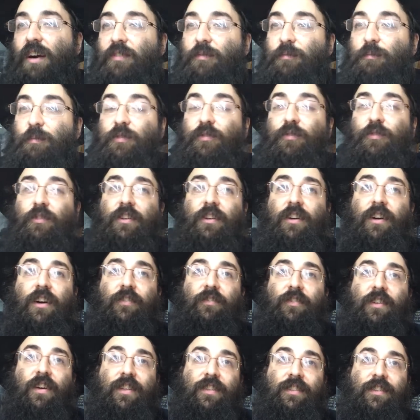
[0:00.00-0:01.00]
before
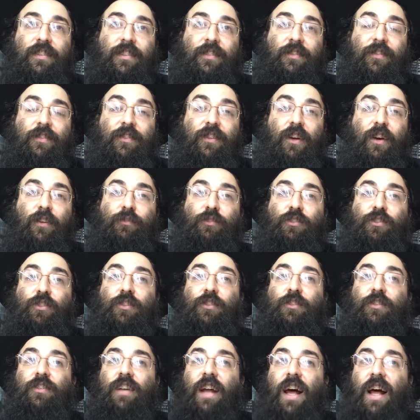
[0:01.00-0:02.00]
Chav Chasiv and Tav
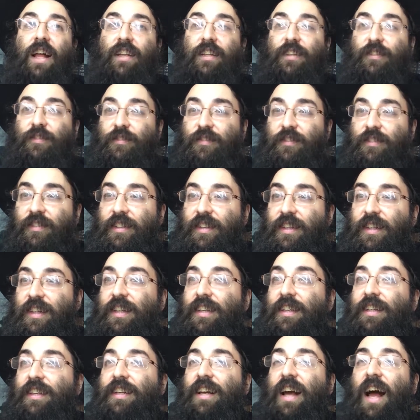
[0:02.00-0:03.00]
Shin and Aleph,
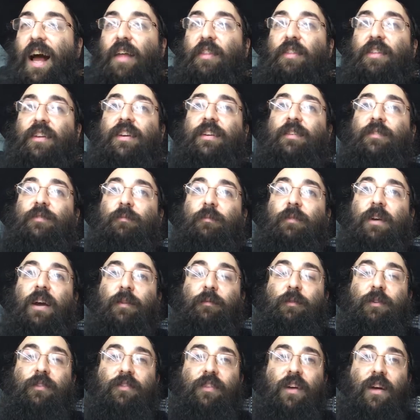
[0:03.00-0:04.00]
I think
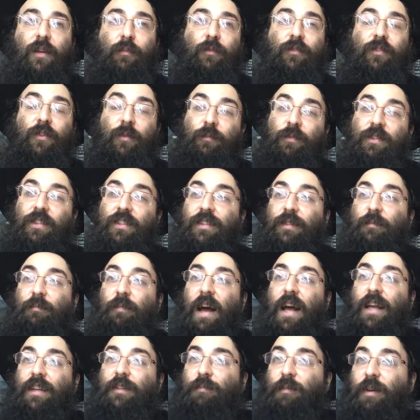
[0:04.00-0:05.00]
Rabbi Feldman from Sydney
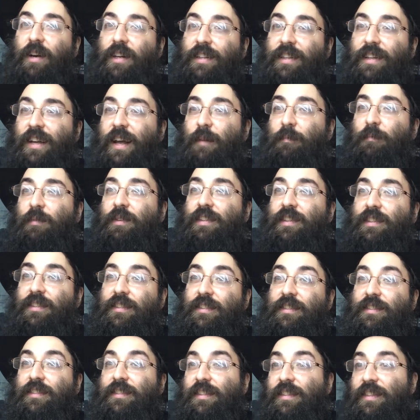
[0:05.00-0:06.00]
passed by the Rebbe, and
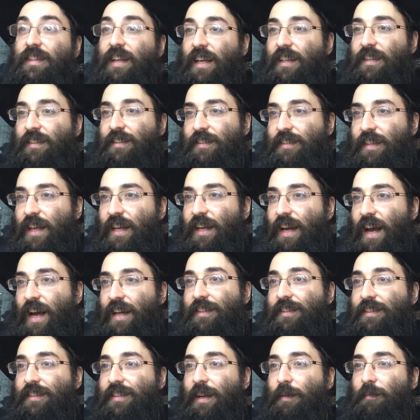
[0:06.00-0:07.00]

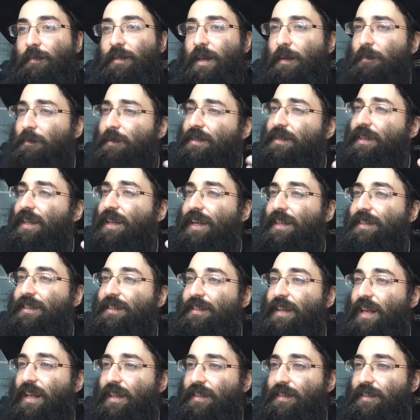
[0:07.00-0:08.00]
the Rebbe said, I
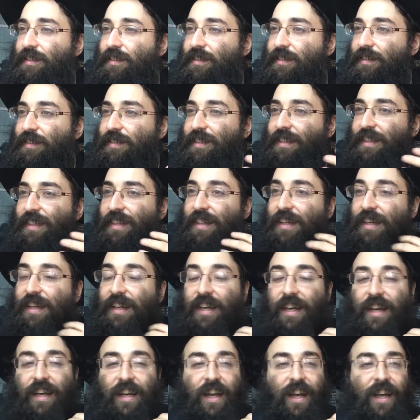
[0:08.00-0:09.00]
said this?
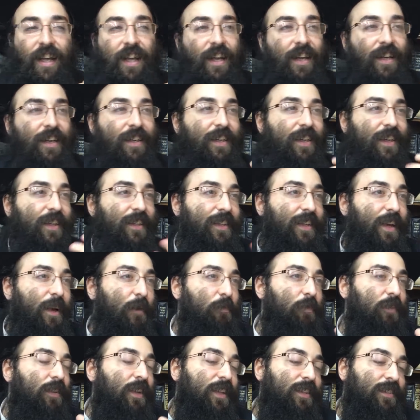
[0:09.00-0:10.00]
Like, and the
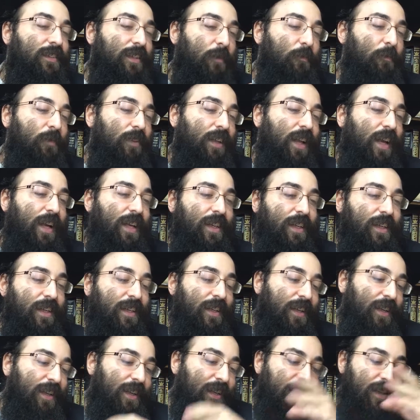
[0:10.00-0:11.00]
Rebbe, something like,
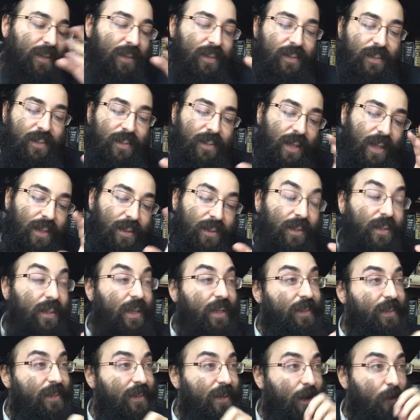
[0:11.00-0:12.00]
I think
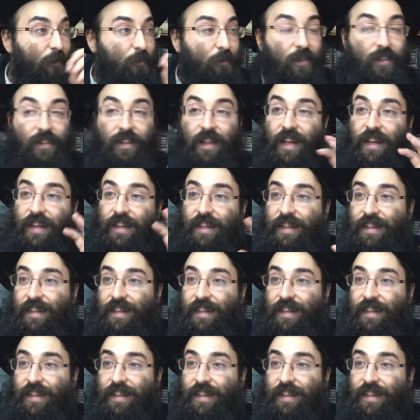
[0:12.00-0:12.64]
like the Rebbe